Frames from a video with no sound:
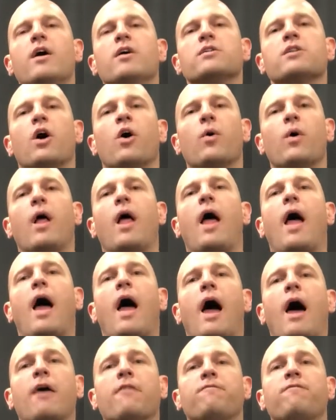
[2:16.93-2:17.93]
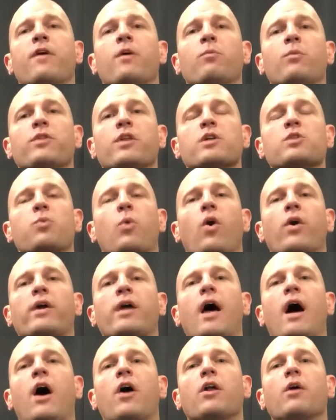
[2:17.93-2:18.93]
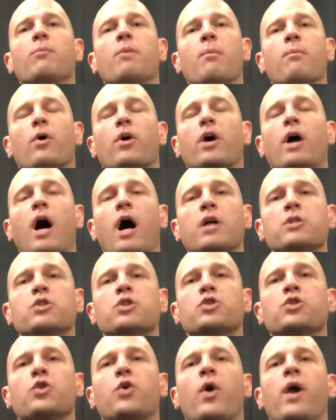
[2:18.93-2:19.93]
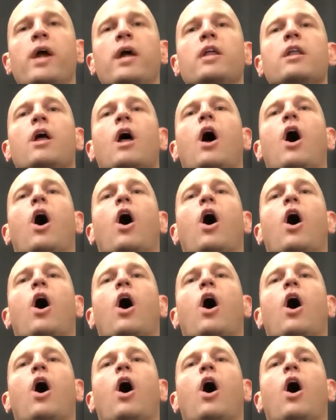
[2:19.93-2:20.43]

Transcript: So have fun with this workout, and remember, concentrate